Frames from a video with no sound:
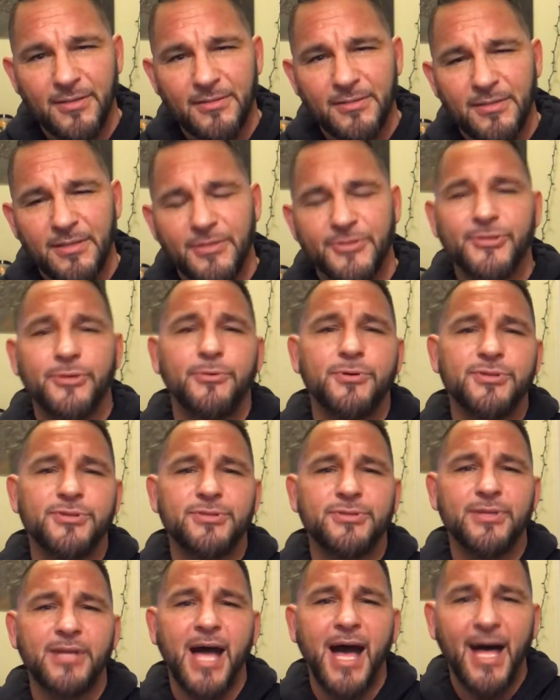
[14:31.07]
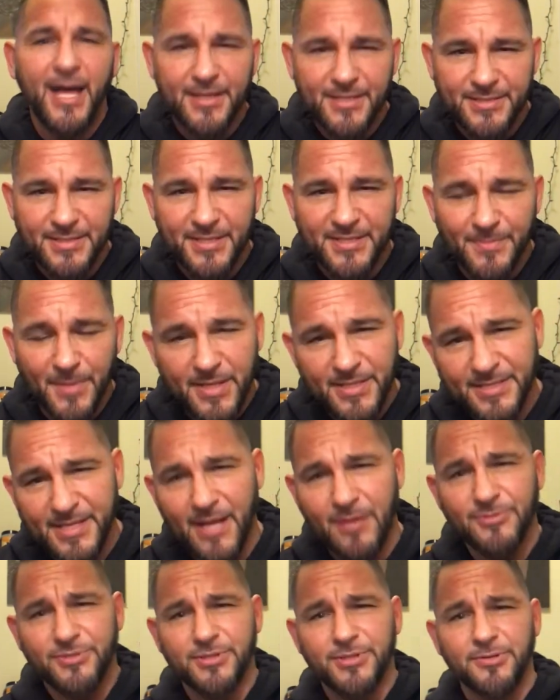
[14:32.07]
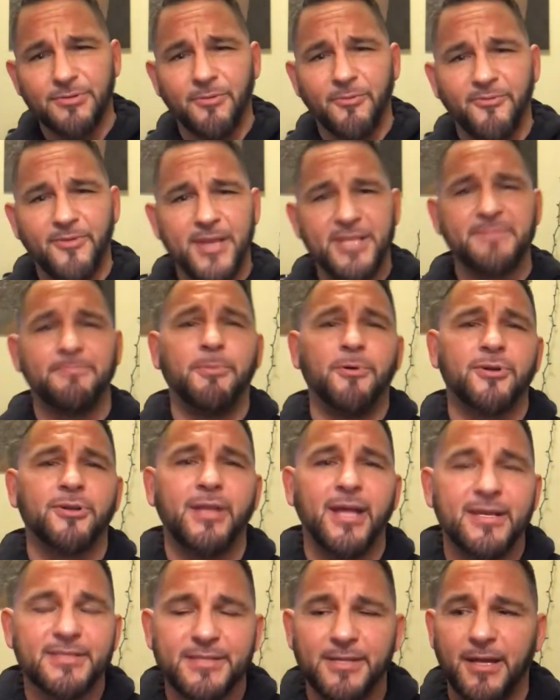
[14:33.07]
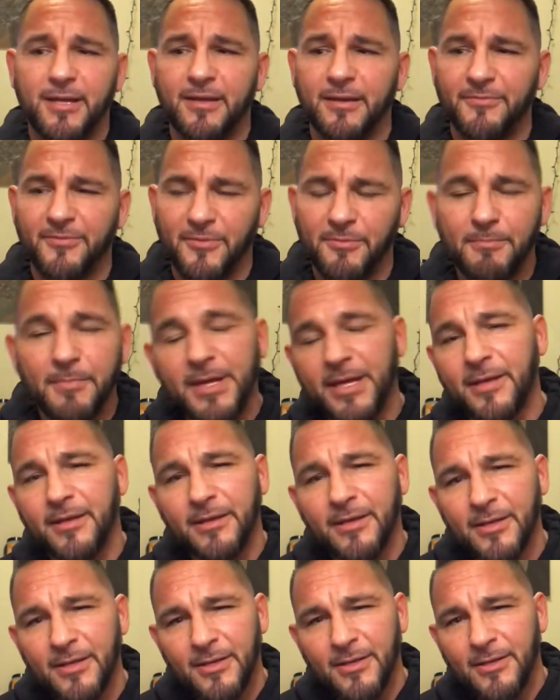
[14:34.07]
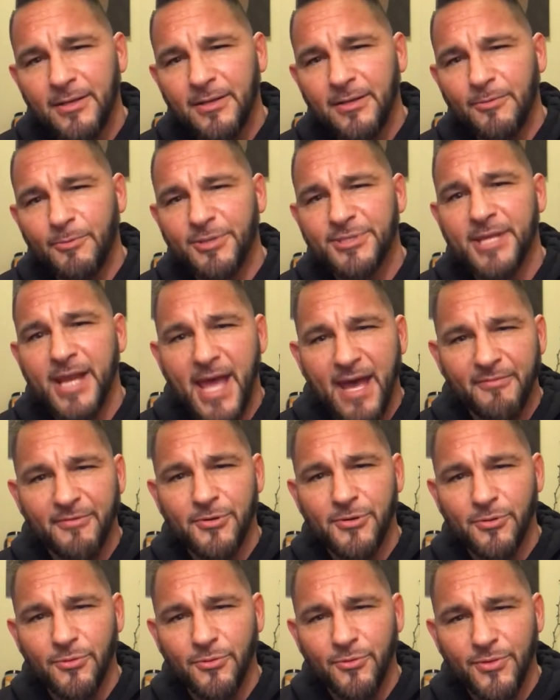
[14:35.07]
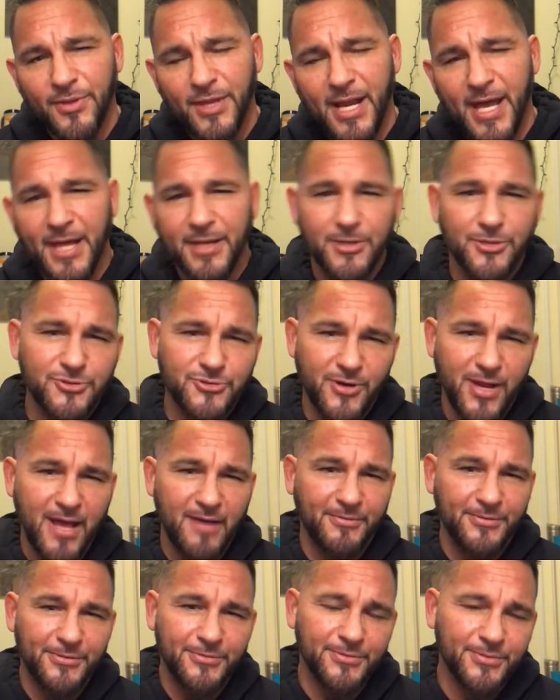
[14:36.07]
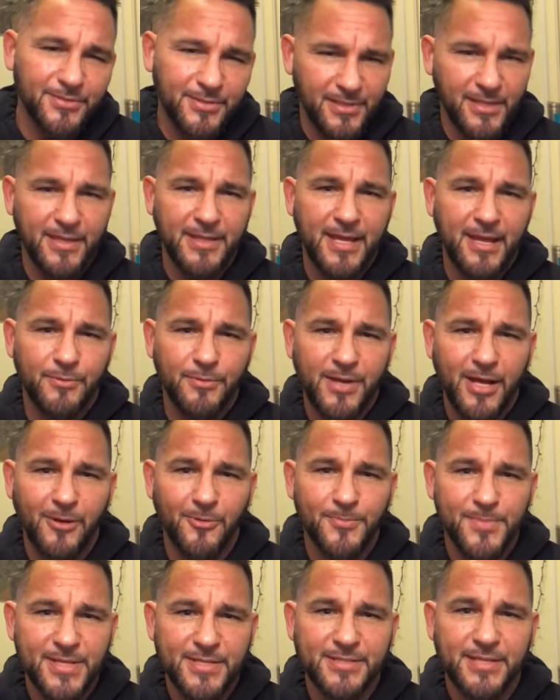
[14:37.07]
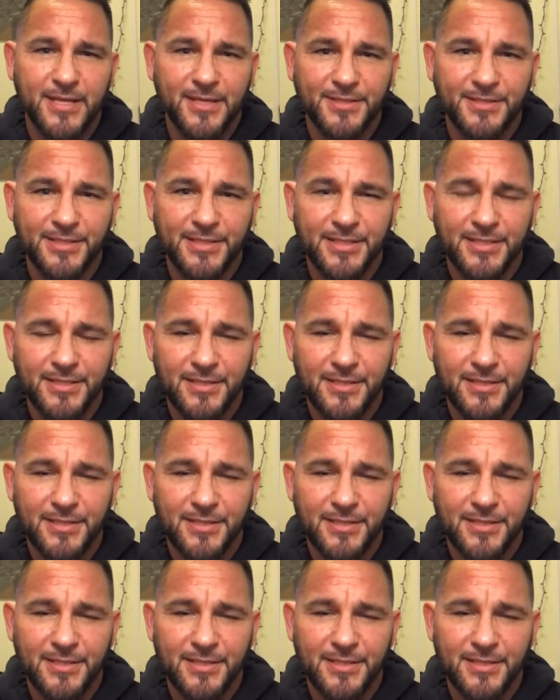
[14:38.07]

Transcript: So as odd as this might sound to you, Facebook last night for me was an avenue that I could travel and that would help me stay clean.